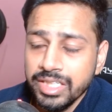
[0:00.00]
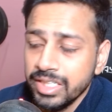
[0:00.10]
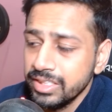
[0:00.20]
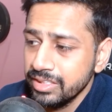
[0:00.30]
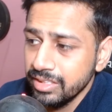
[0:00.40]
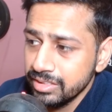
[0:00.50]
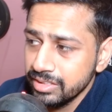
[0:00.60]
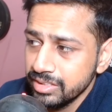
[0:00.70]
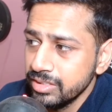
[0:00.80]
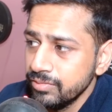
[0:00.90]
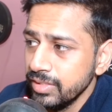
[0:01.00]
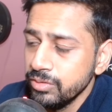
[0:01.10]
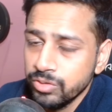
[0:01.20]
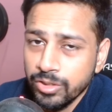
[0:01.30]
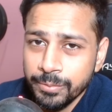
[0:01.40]
get cluttered when you
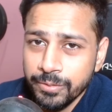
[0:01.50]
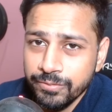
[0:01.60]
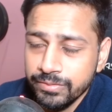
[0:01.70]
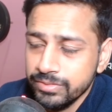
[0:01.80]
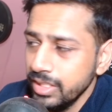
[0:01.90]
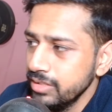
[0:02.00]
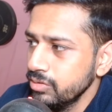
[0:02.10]
talk about websites.